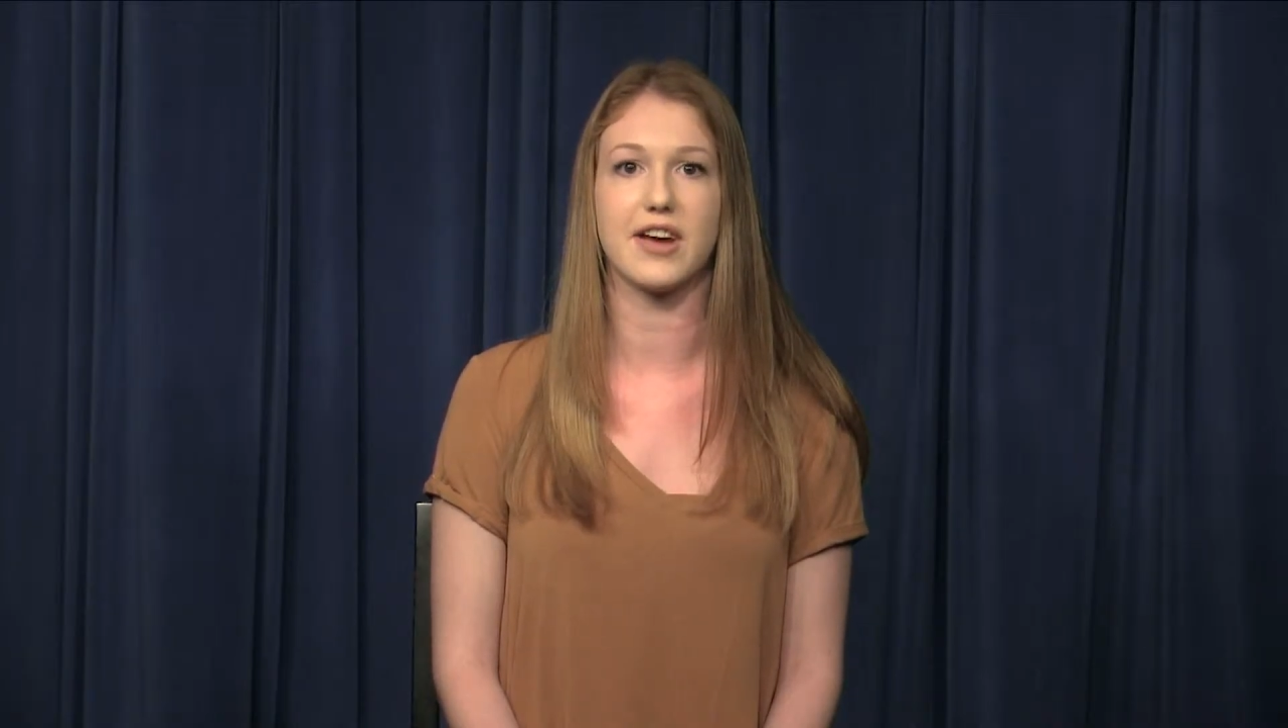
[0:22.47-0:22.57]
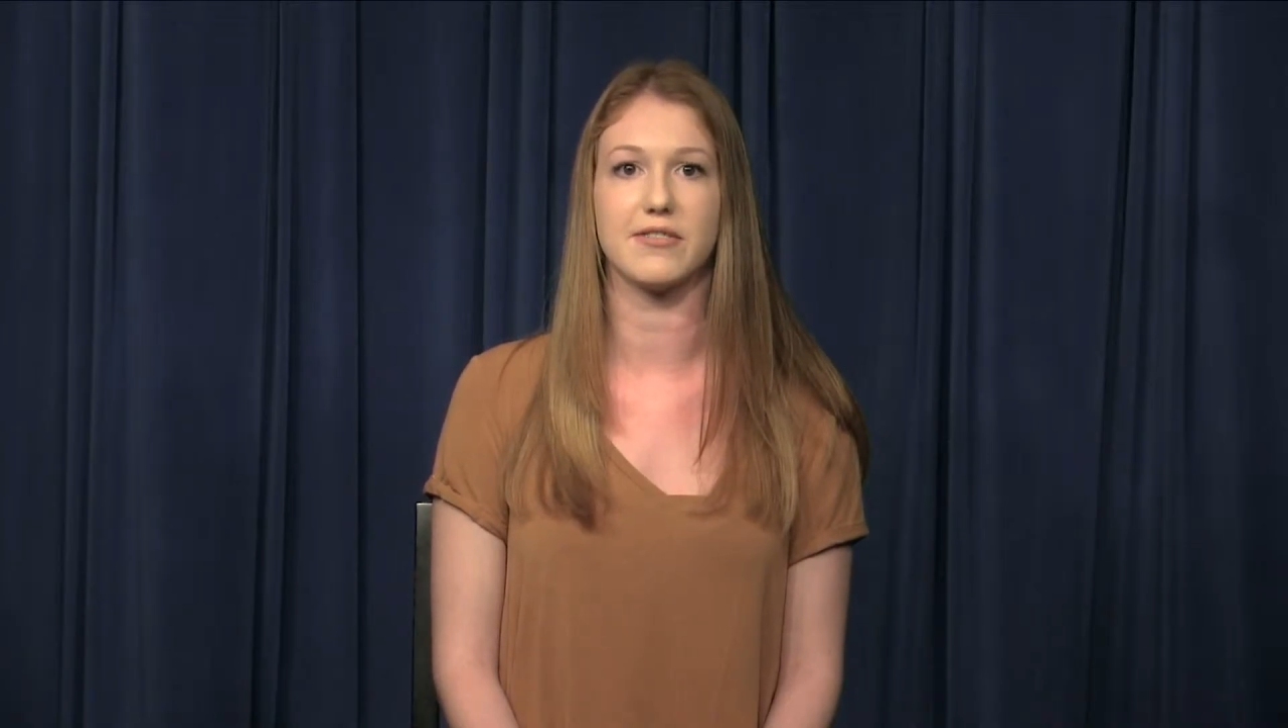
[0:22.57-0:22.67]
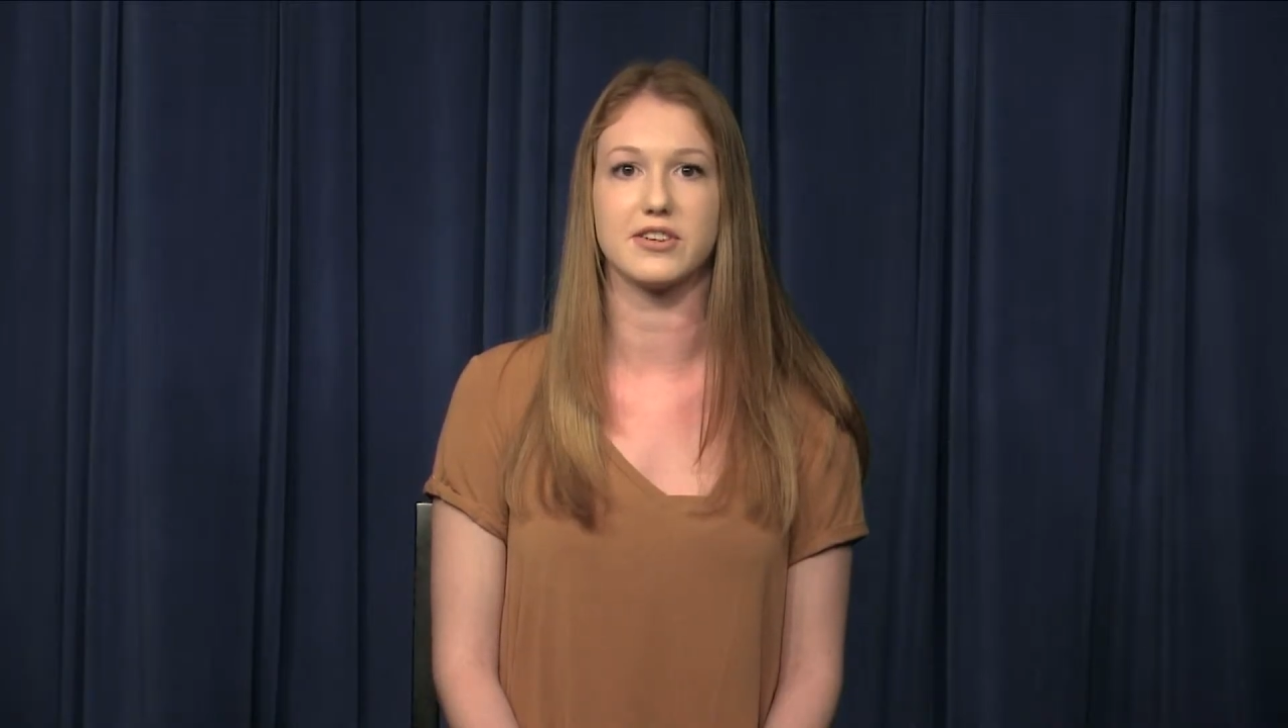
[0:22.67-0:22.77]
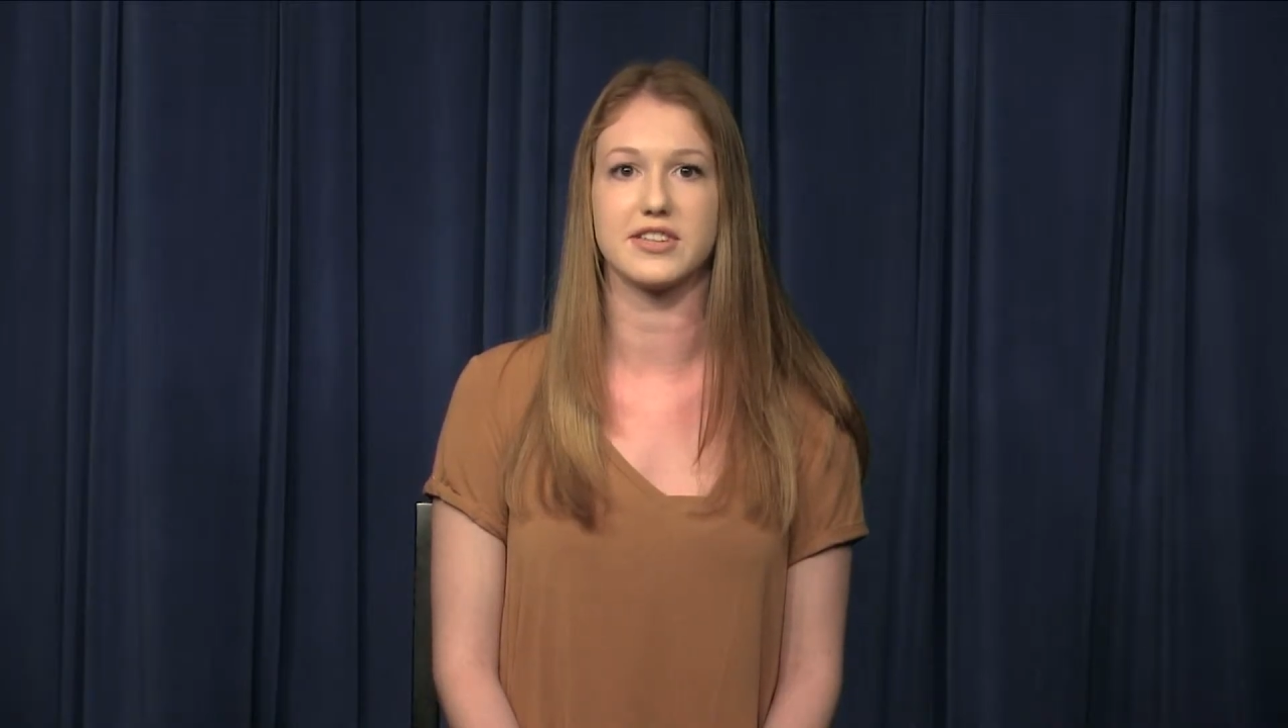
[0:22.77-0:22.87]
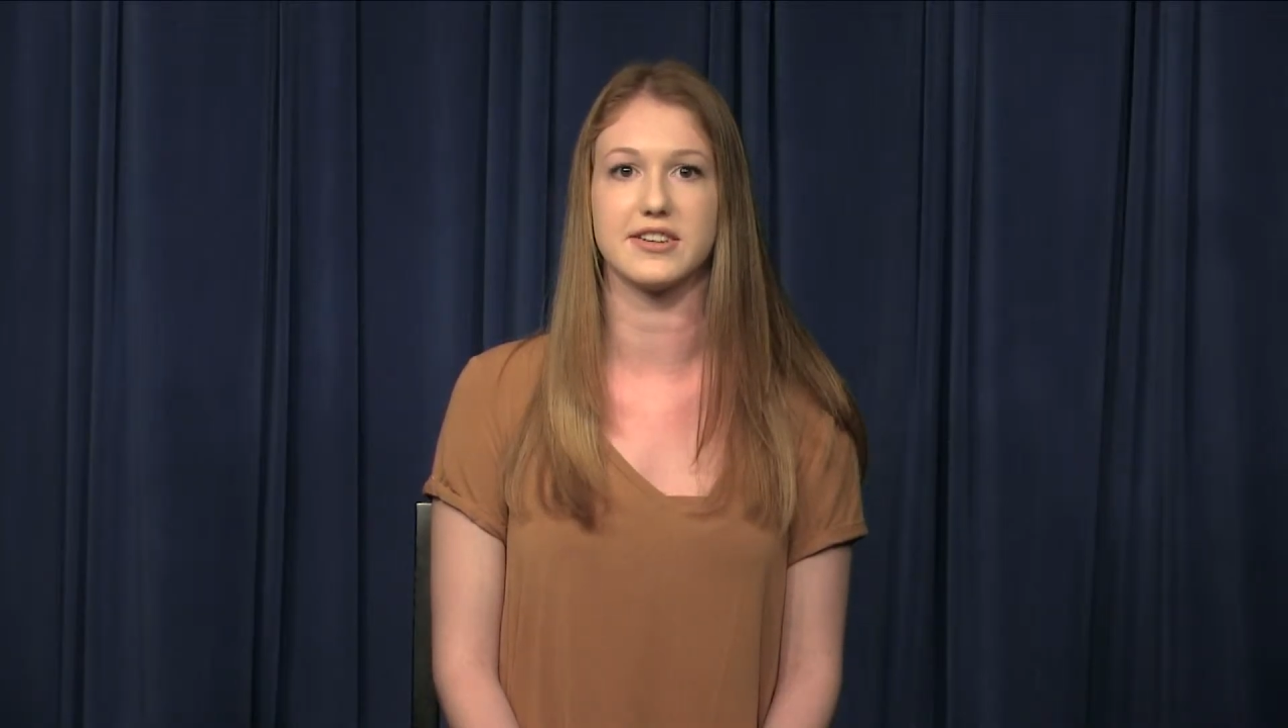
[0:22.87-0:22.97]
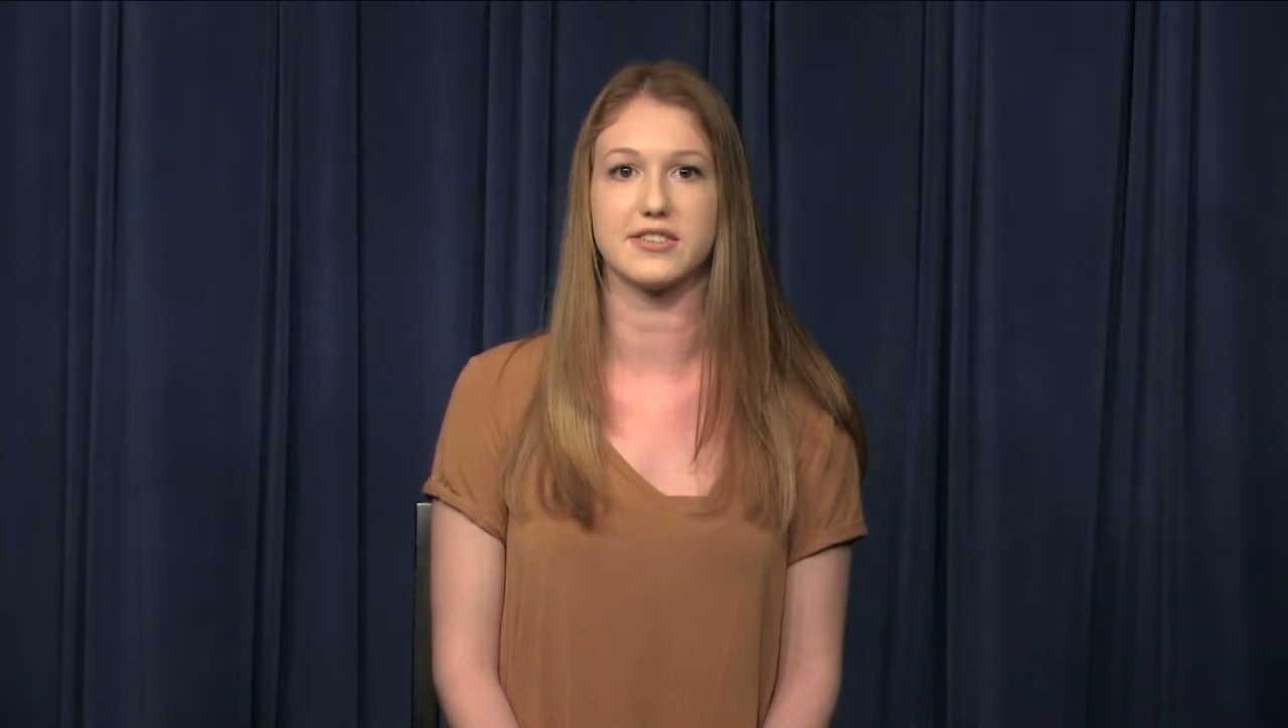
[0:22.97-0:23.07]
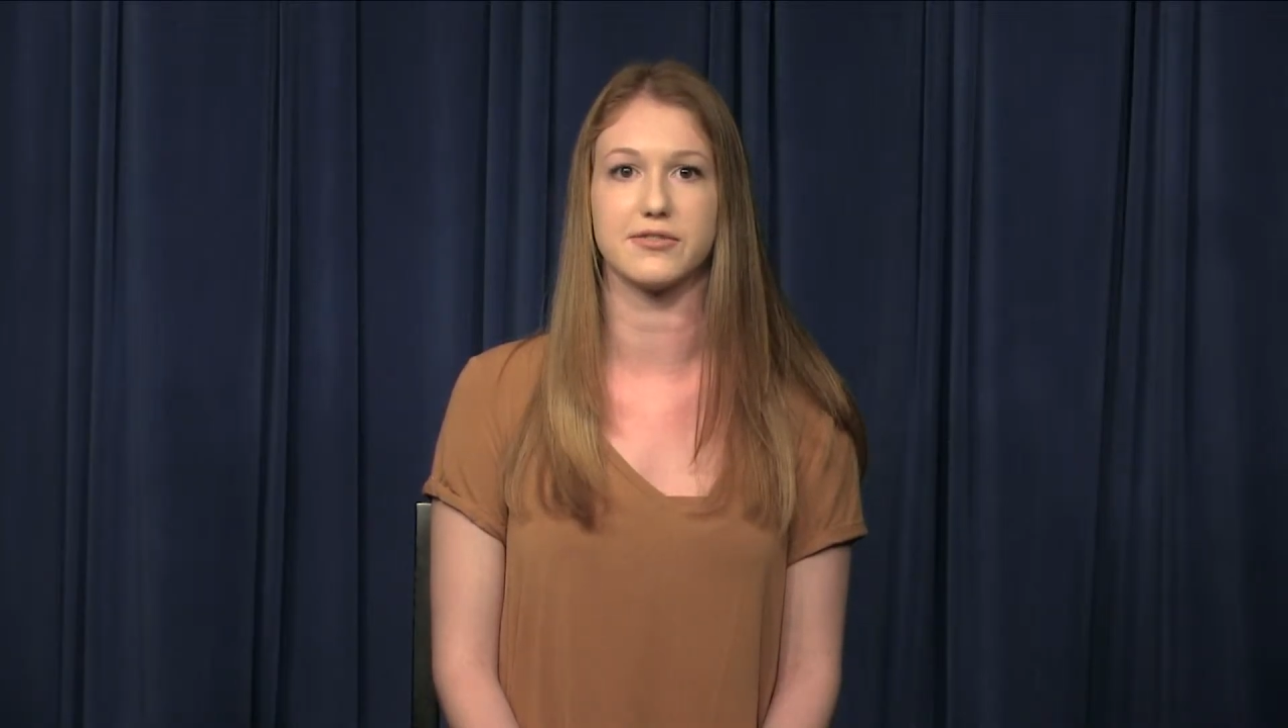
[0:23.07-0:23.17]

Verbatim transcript: ever since the